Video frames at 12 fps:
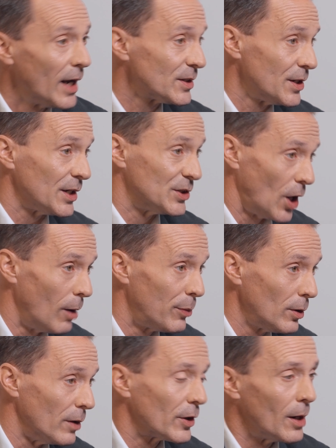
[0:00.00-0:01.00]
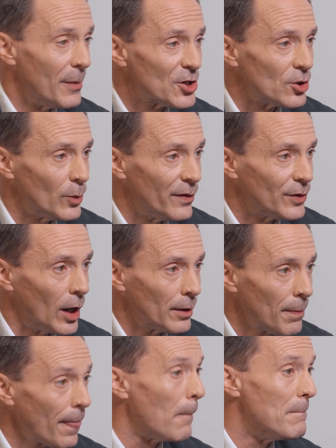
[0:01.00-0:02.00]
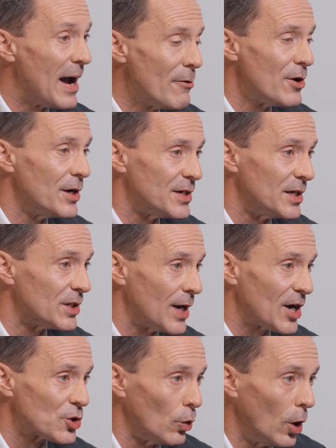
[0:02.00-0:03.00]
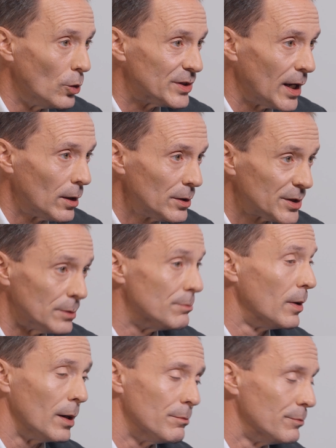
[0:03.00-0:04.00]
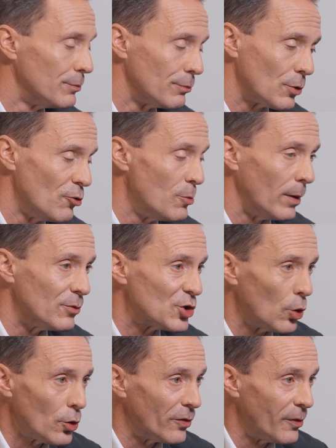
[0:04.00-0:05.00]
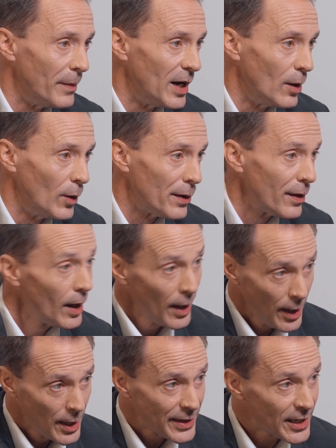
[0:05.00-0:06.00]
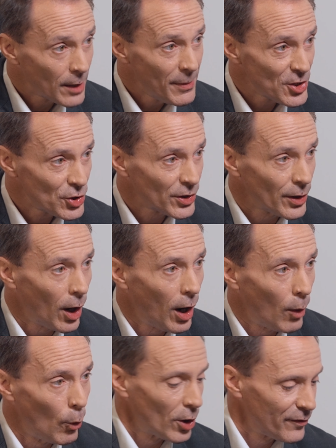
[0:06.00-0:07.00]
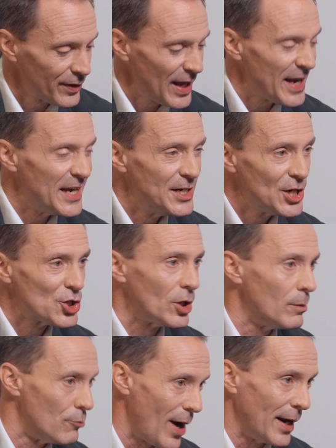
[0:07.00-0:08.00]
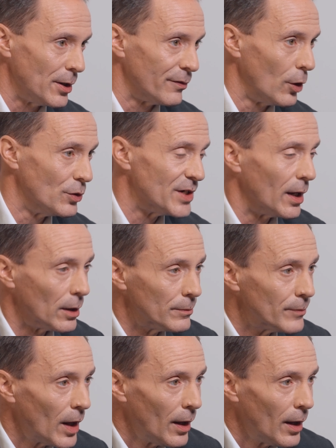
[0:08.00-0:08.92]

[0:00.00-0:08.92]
As an example of a commission we've done, Marriott International Hotels, a group I'm sure you're familiar with, they commissioned an artwork for their Edition brand of hotel.